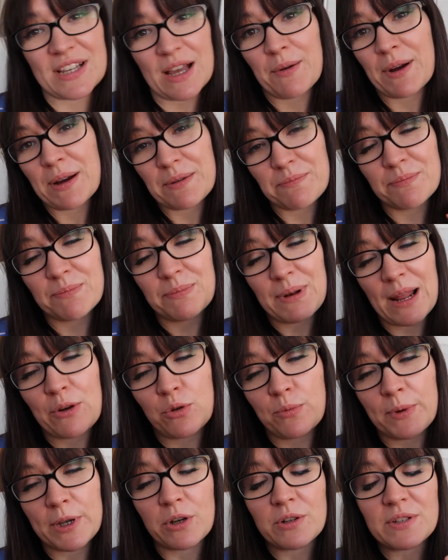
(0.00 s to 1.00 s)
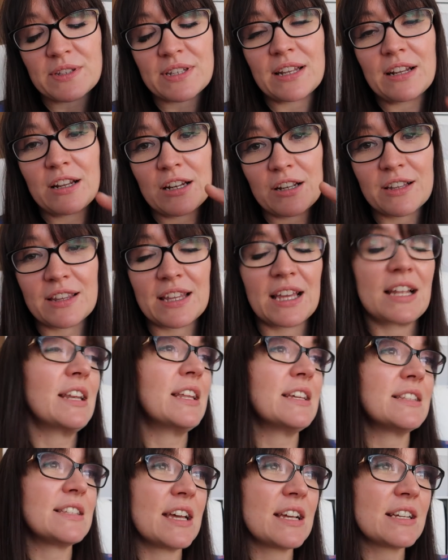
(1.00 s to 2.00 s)
how I plan all my content, I look at the
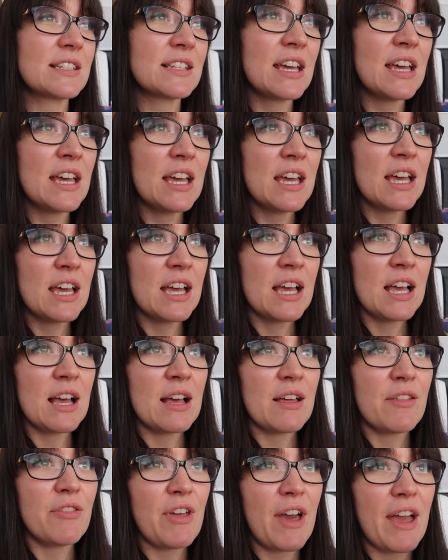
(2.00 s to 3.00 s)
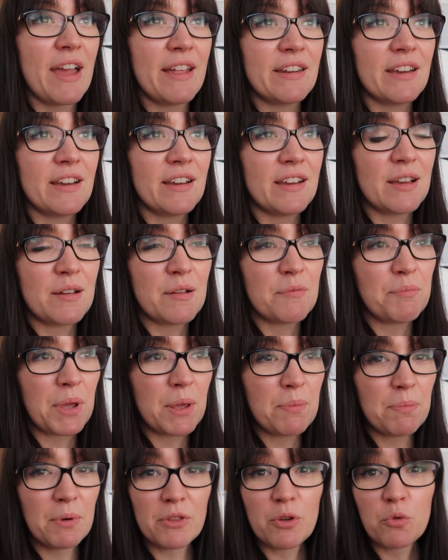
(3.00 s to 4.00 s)
analytics, then
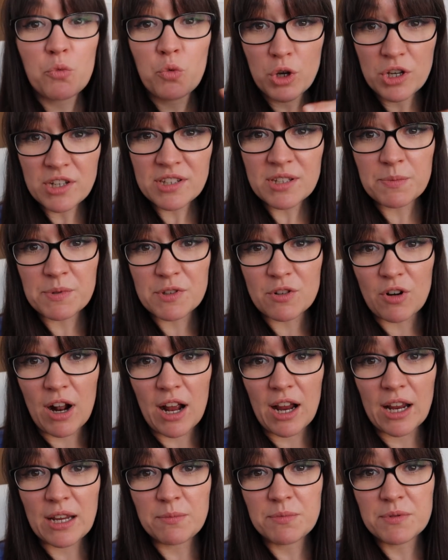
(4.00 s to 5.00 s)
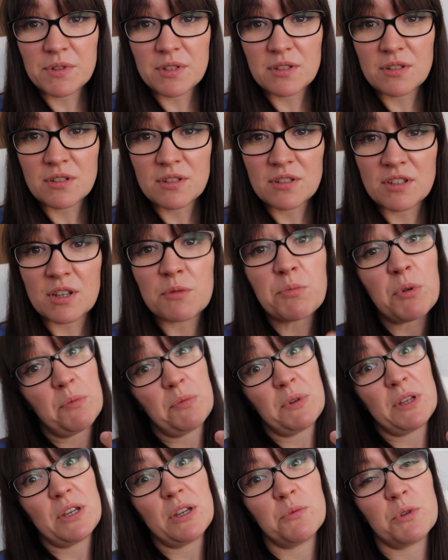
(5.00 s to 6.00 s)
people that were subscribed, so
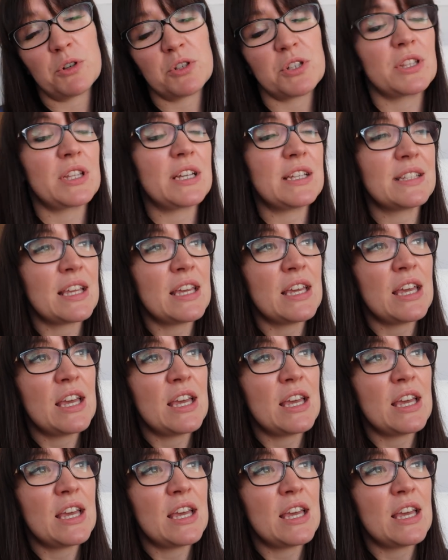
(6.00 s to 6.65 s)
probably you watching this,